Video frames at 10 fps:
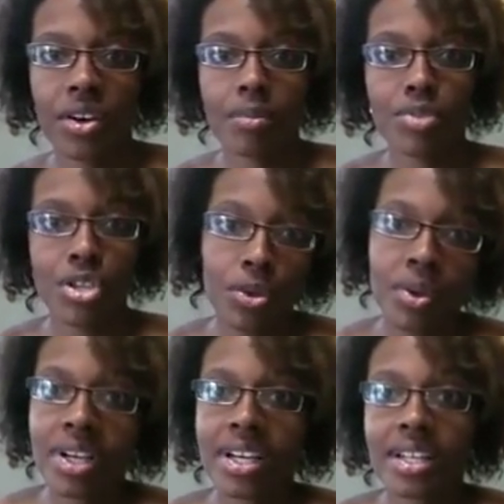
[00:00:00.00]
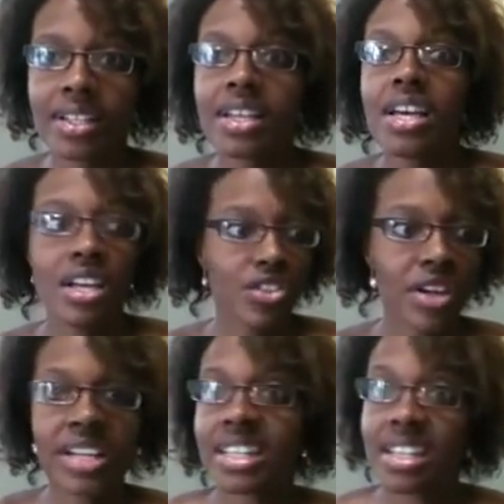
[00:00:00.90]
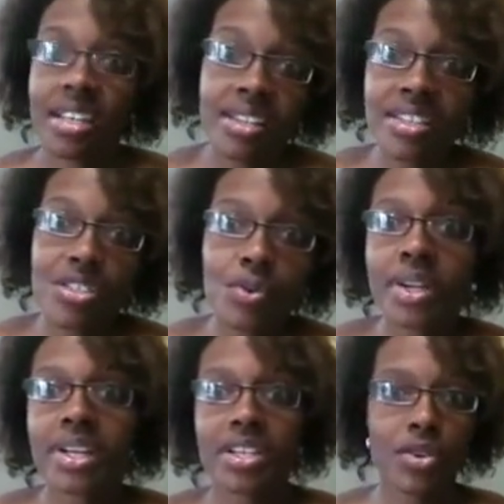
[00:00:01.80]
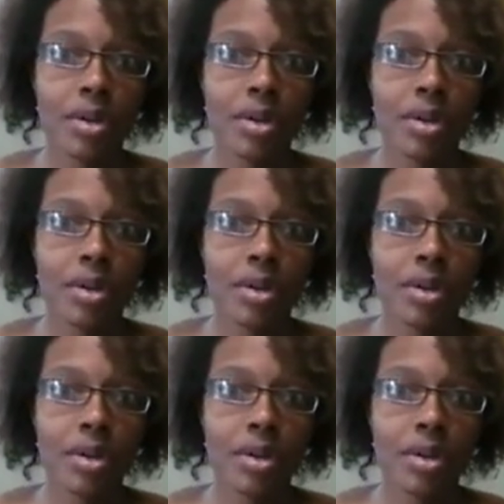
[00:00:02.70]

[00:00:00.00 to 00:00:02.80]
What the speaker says: I'm doing, trying to get the kids situated,